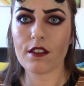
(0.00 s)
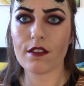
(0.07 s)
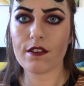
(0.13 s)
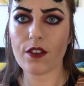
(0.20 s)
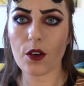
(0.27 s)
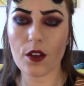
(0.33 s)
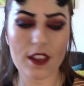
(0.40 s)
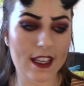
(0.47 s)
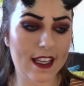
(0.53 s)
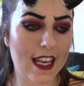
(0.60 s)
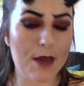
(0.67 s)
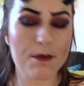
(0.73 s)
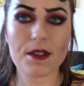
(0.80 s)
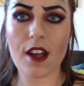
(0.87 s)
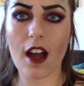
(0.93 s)
For the
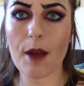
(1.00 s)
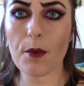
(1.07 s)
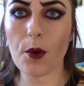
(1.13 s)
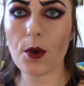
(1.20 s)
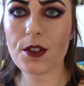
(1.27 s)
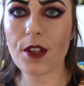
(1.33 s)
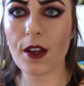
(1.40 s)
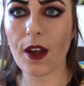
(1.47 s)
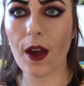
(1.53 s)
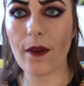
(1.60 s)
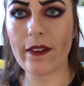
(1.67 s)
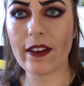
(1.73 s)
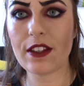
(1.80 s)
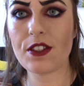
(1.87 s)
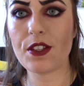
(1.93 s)
lips I'm also
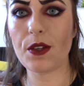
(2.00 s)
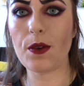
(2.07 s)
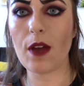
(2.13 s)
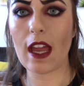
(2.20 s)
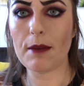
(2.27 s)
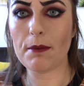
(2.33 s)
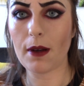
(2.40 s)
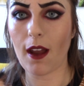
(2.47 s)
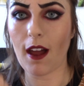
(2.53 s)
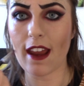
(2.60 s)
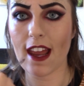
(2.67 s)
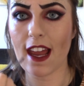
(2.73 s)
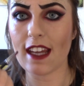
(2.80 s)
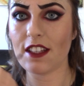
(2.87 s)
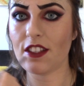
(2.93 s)
going to apply
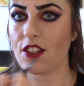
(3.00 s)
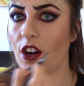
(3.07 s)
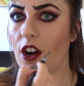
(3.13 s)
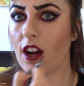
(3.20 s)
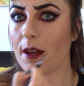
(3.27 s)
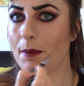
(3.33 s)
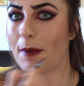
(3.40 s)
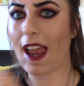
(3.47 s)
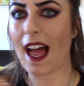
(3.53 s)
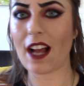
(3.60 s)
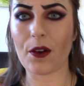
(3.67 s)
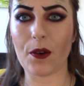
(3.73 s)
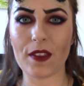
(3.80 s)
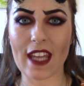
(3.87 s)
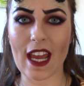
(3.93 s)
a dark
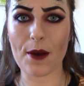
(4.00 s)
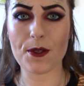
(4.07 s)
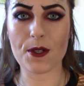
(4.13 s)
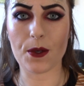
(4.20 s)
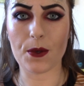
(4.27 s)
black on the outer